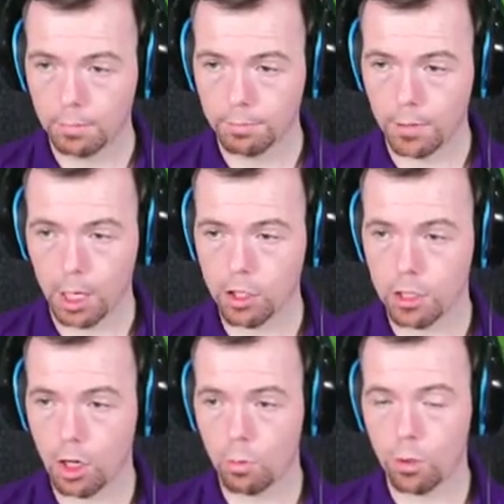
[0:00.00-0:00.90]
No, just
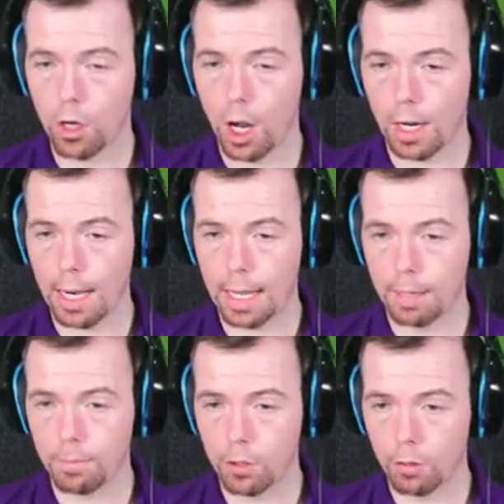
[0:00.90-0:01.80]
don't not let
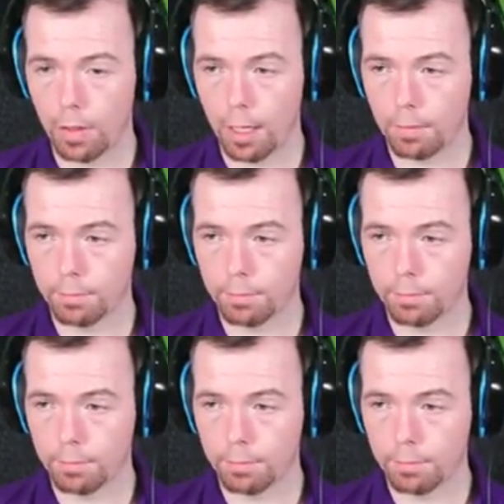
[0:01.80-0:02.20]
him do that.